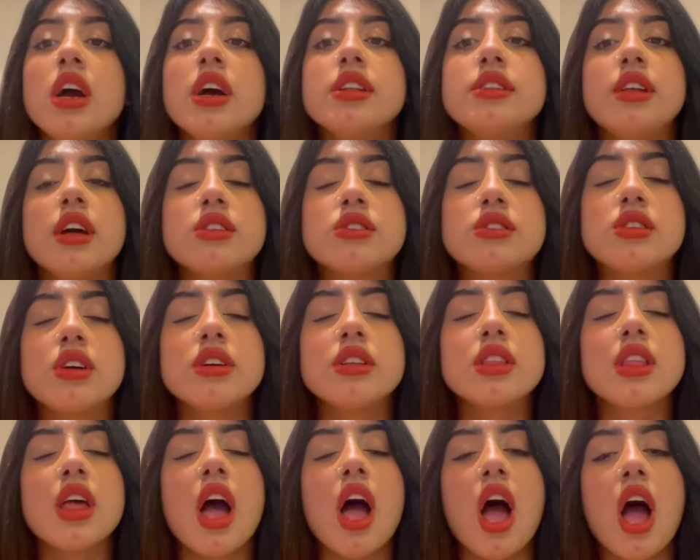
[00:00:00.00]
that runs
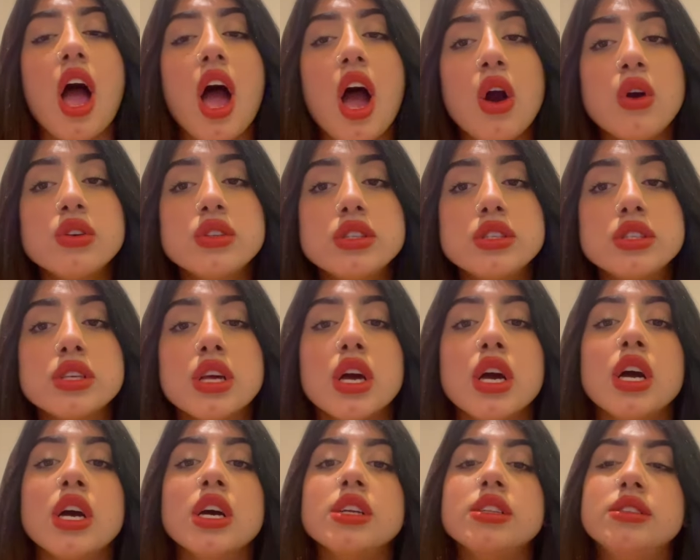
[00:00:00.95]
out
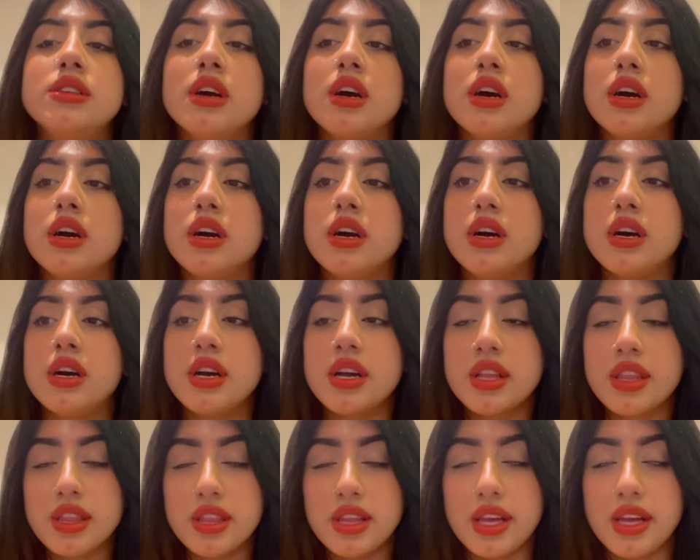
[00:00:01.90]
the
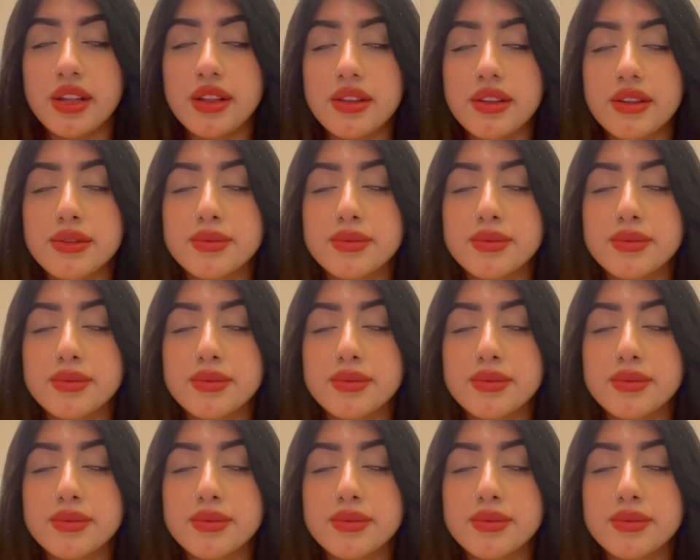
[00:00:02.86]
state.